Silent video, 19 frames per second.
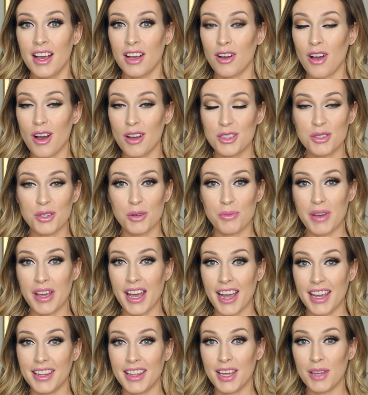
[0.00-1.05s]
contour, my
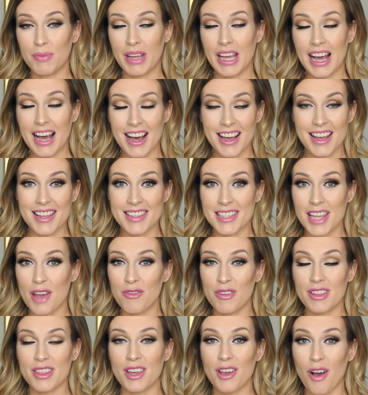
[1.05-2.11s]
highlight, my eyes,
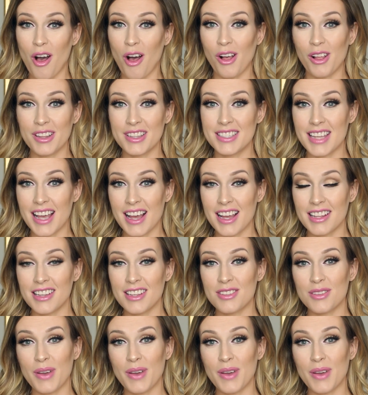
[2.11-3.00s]
everything all done.